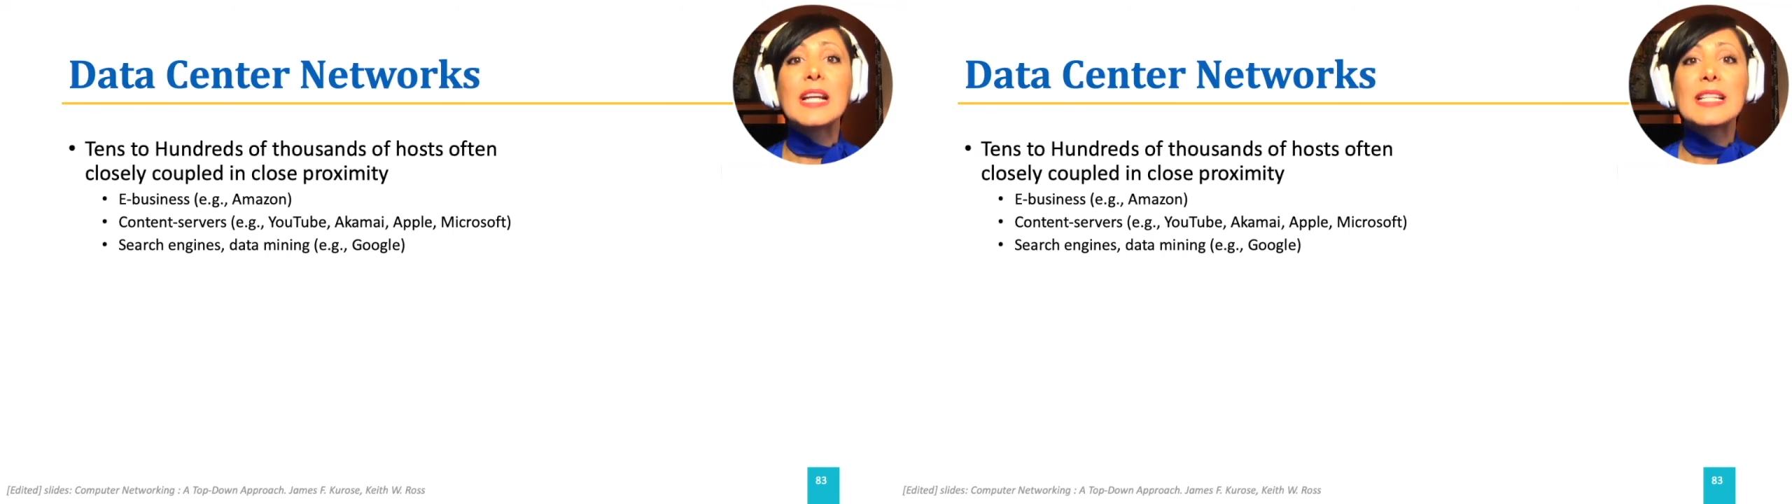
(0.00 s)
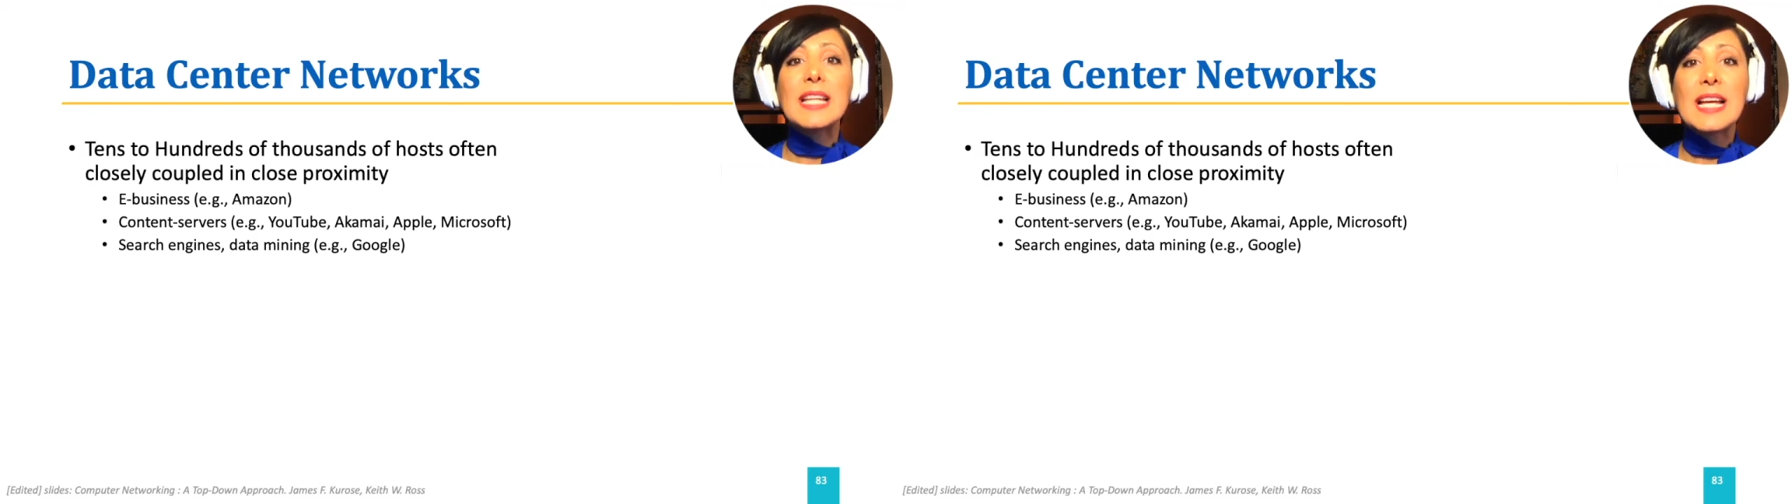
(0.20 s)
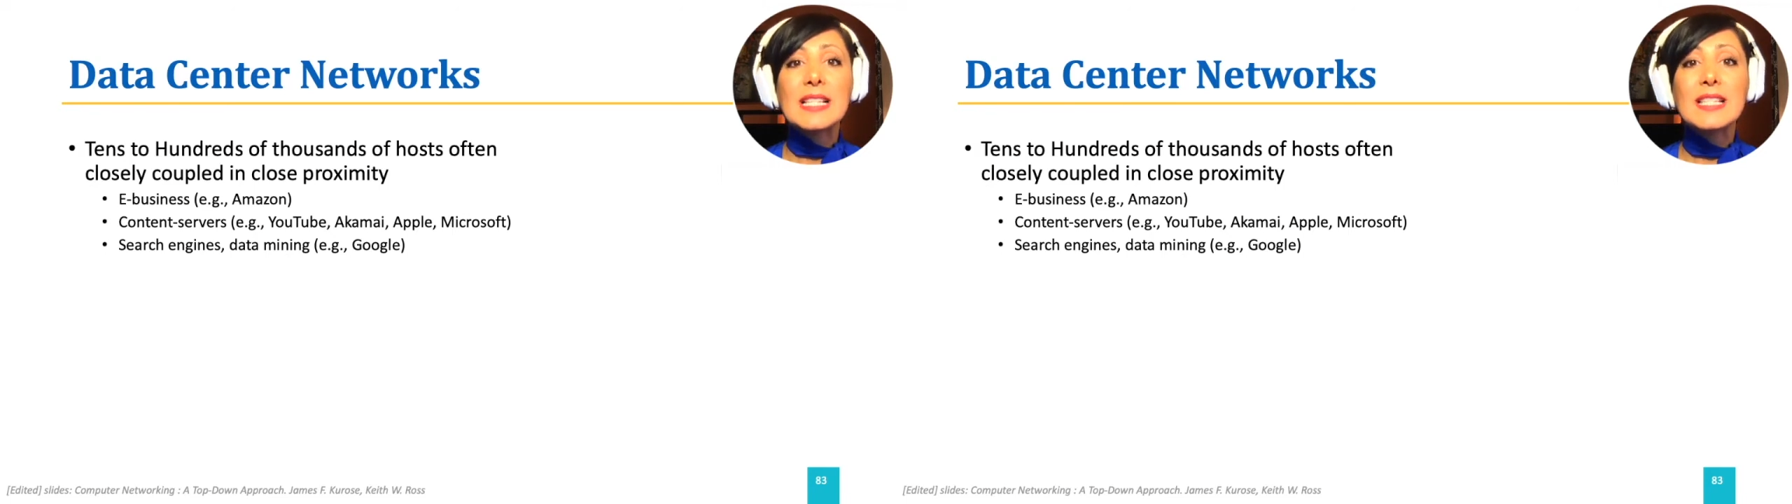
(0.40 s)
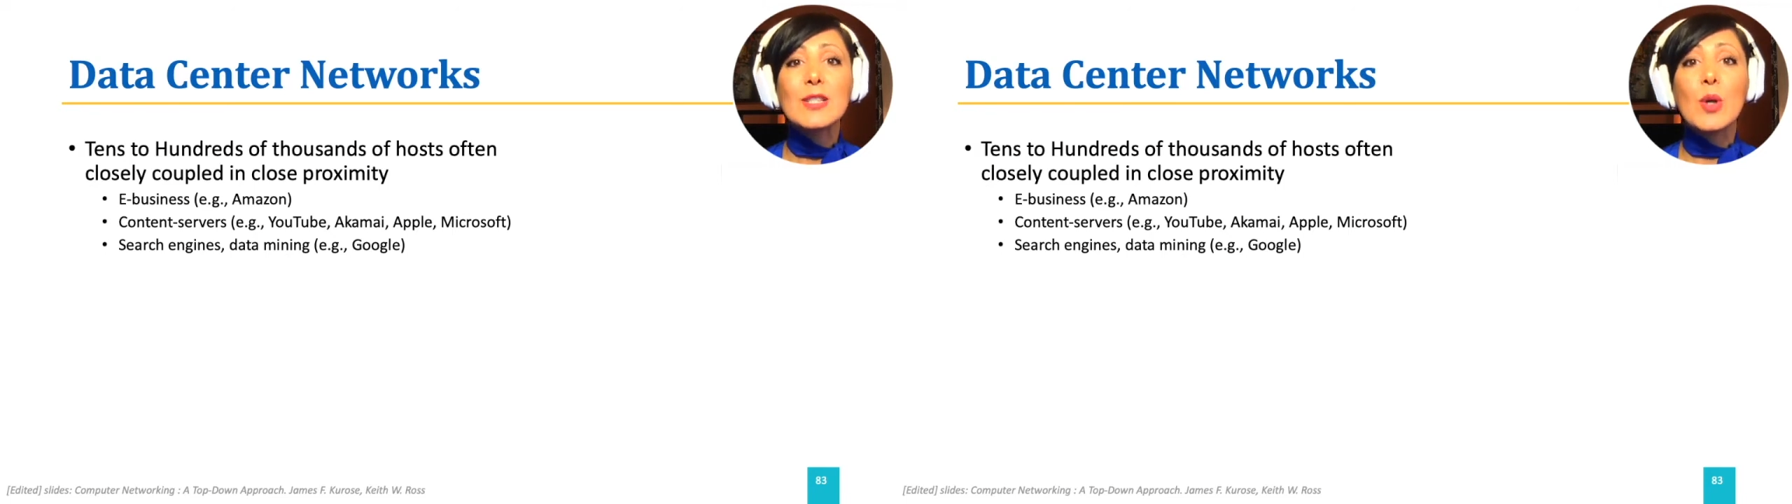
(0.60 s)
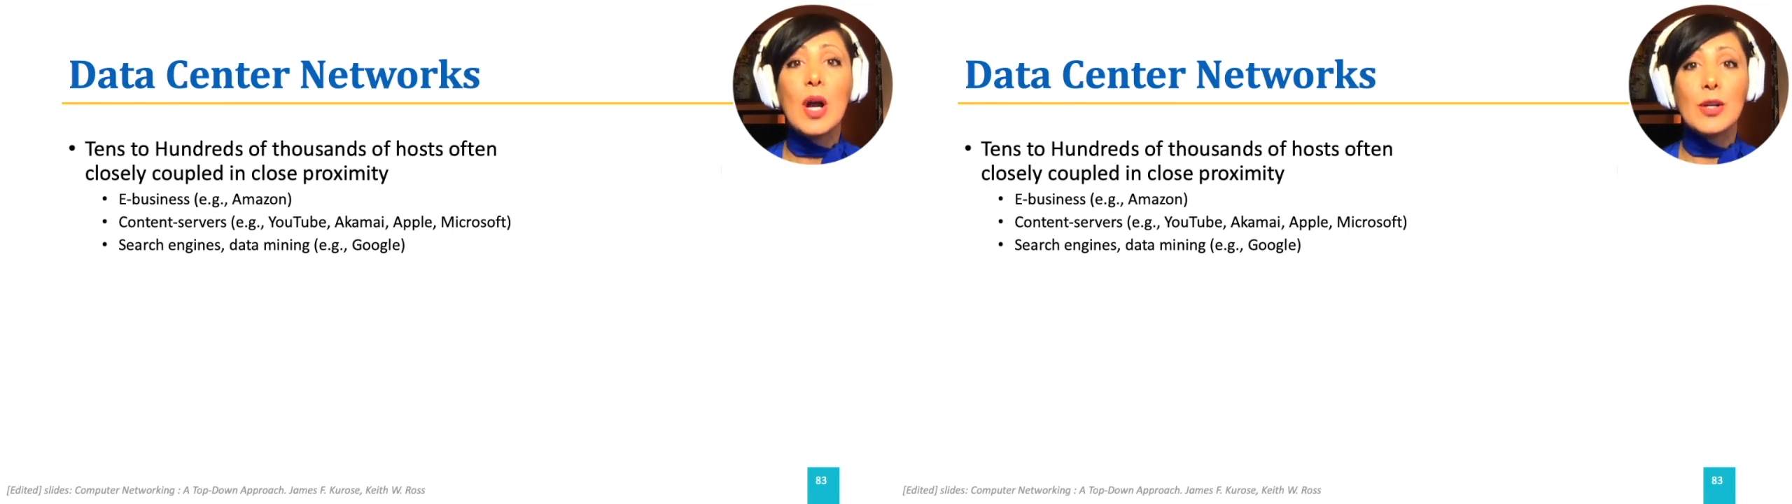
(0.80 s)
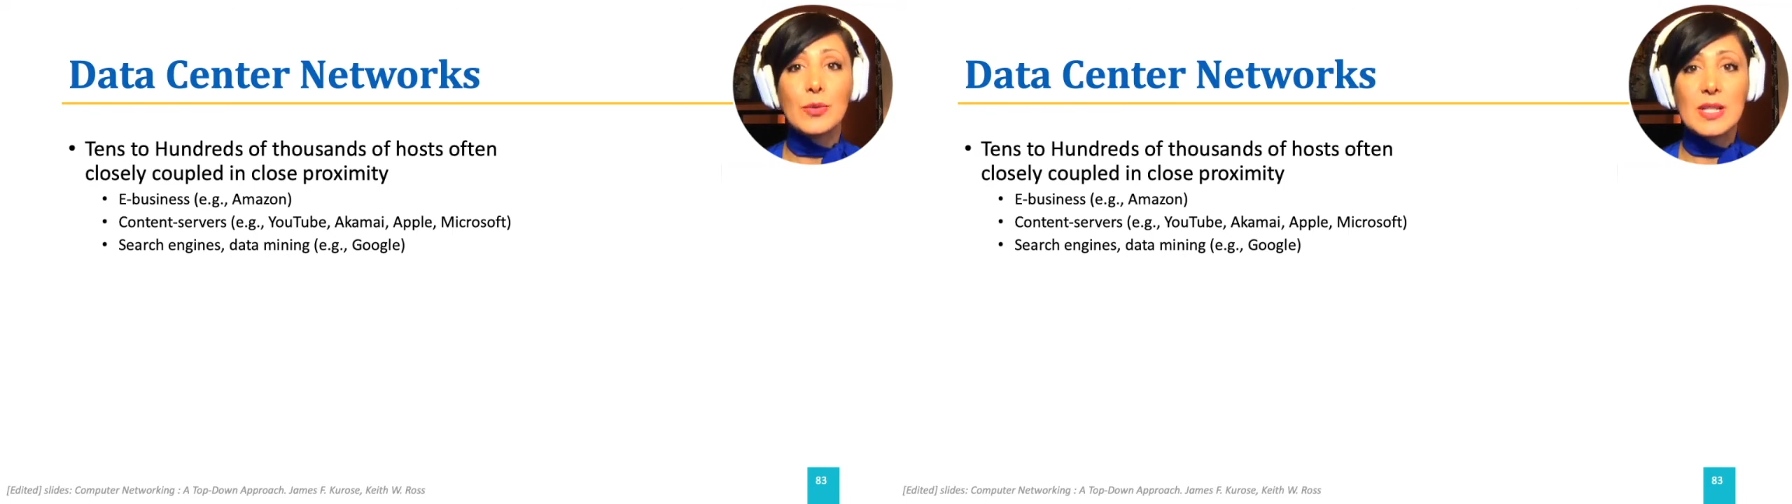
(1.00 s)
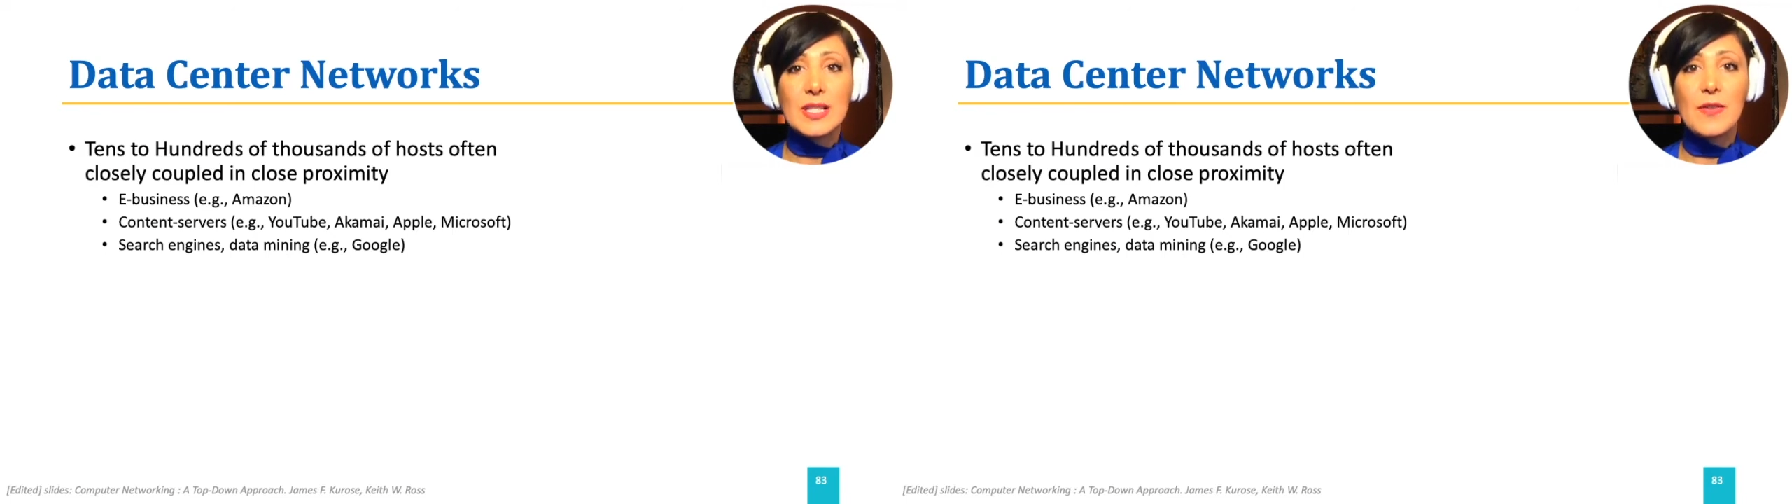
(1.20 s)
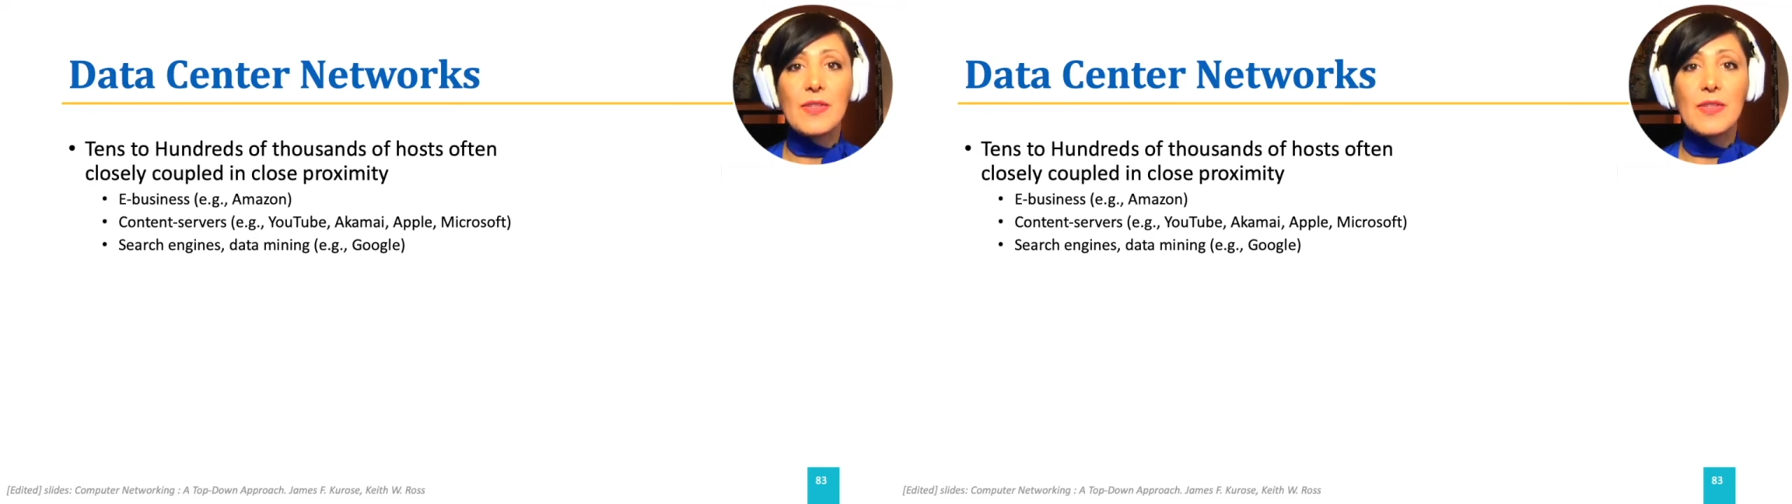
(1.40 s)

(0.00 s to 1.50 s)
tens to hundreds of